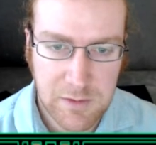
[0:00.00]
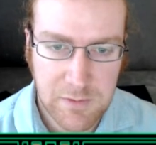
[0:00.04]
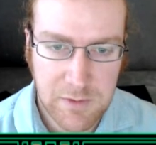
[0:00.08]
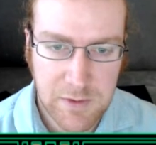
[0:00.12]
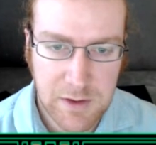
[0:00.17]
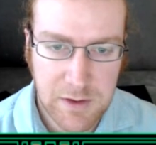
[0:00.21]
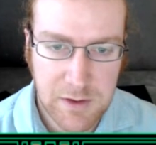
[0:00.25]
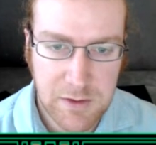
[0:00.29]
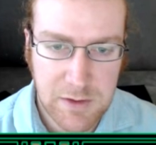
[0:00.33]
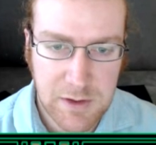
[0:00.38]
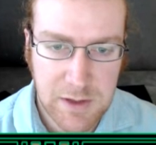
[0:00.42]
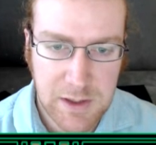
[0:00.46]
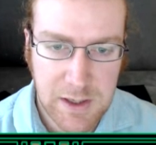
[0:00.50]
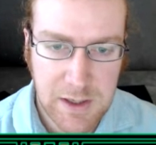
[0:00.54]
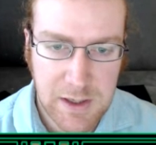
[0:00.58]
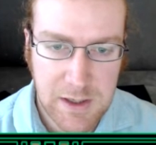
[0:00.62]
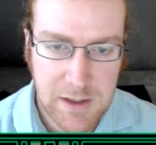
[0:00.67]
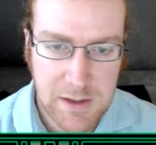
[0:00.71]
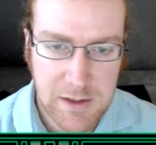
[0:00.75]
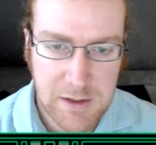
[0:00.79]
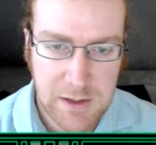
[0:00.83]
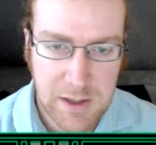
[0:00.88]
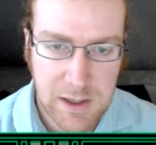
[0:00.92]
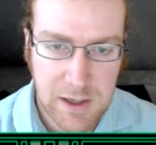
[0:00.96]
If I go
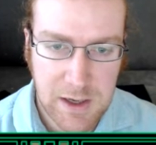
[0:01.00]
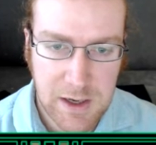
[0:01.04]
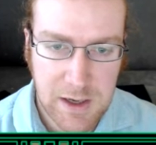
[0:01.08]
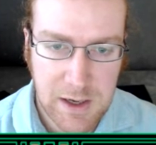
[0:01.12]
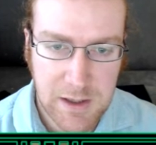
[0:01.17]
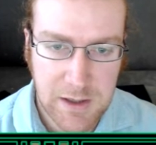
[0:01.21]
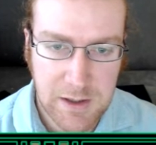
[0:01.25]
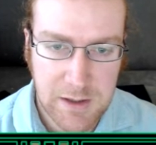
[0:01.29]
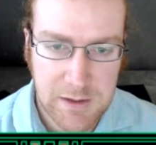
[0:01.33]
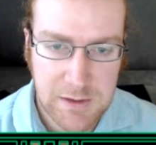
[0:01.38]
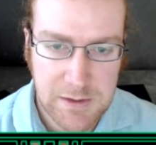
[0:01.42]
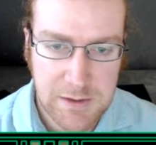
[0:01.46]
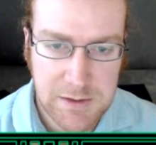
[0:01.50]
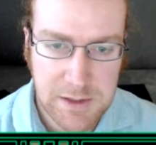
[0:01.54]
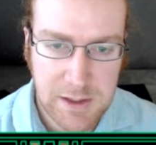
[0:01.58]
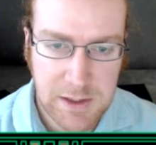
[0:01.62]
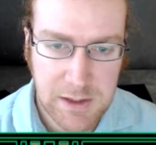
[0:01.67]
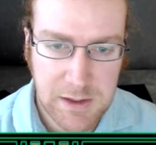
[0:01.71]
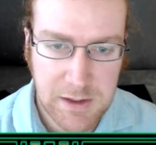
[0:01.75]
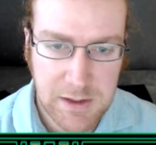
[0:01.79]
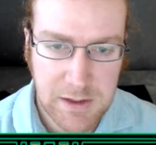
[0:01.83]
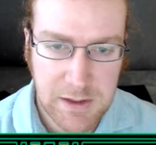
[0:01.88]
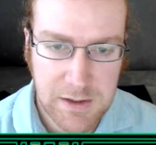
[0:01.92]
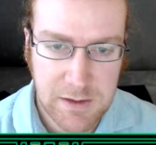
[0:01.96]
again and he Hanes, can
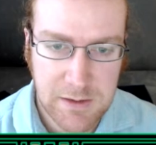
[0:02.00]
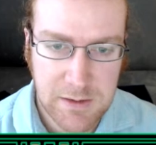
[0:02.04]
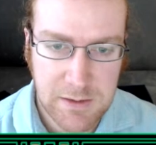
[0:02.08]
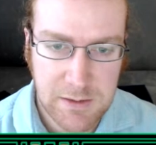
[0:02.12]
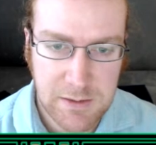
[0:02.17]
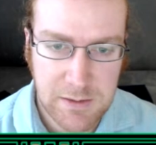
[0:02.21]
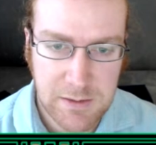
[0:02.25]
I cut?